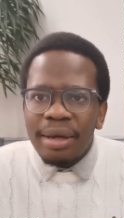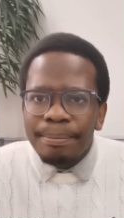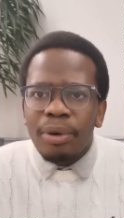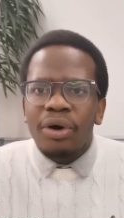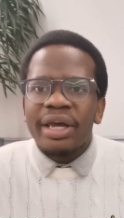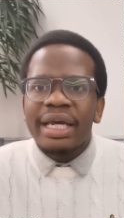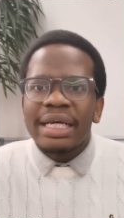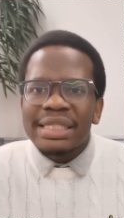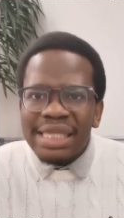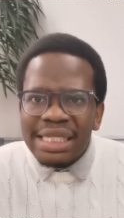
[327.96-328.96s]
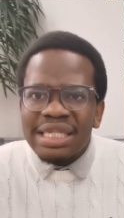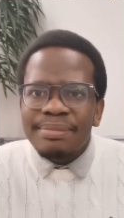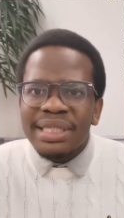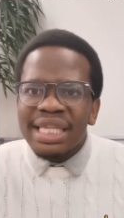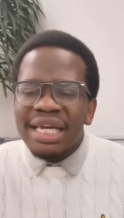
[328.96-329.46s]
employing
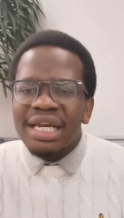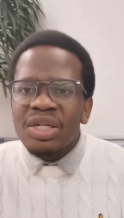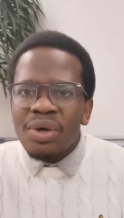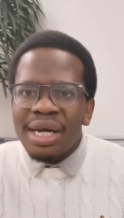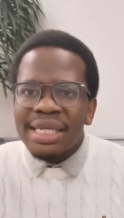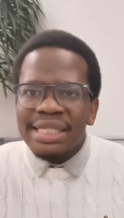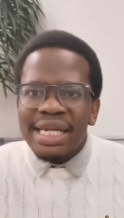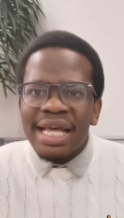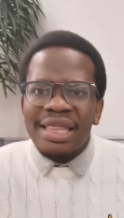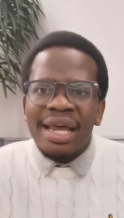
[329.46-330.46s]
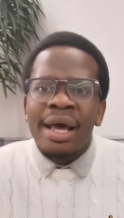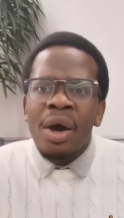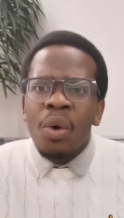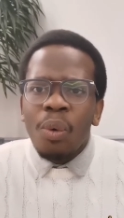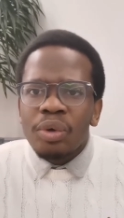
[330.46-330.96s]
systems thinking to understand that
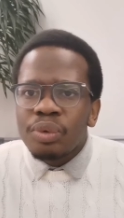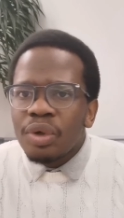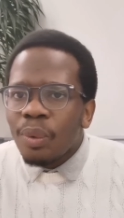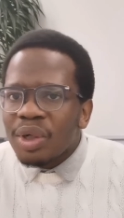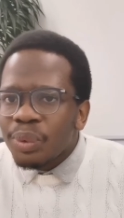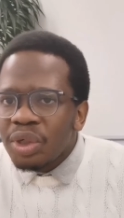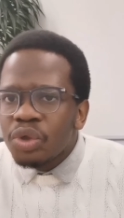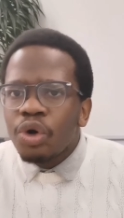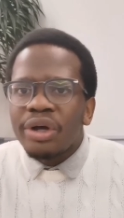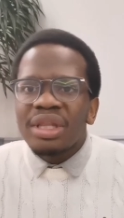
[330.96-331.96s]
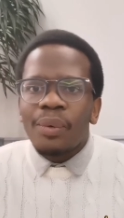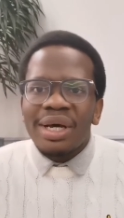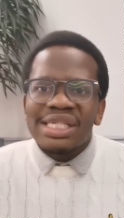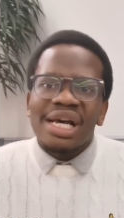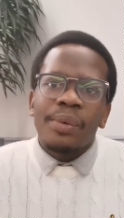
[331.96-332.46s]
what we do on the
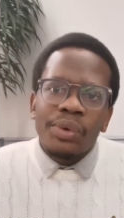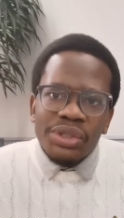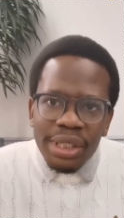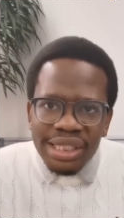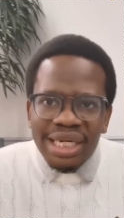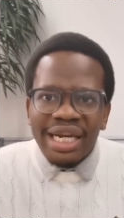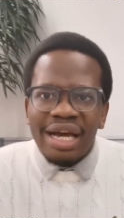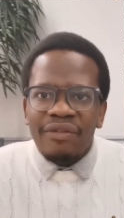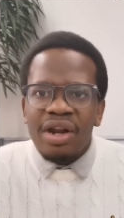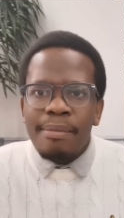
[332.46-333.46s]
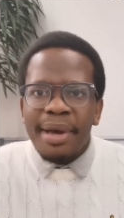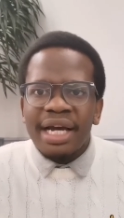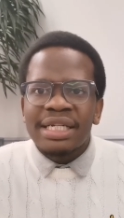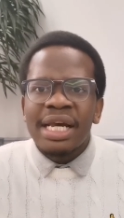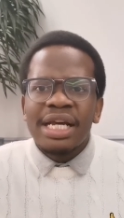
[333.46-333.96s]
one side will certainly have an
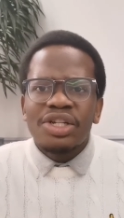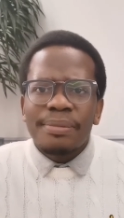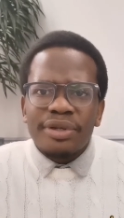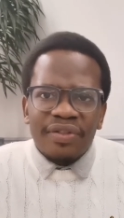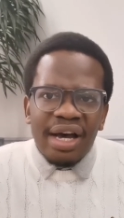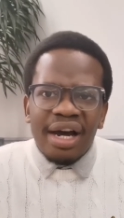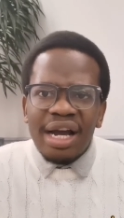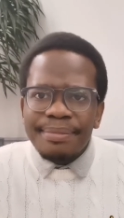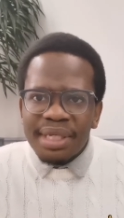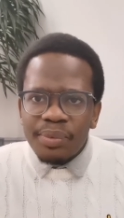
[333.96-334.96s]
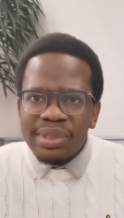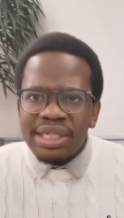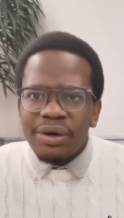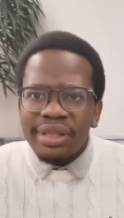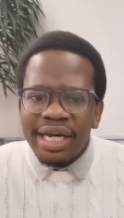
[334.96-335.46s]
impact in terms of the outcomes that we
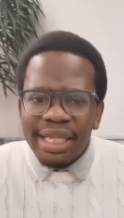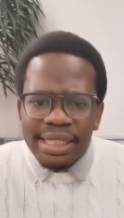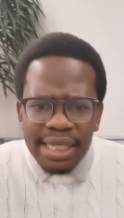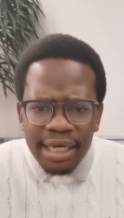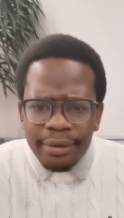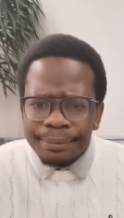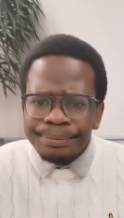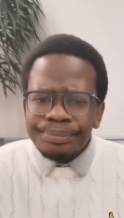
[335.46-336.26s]
see on the other side.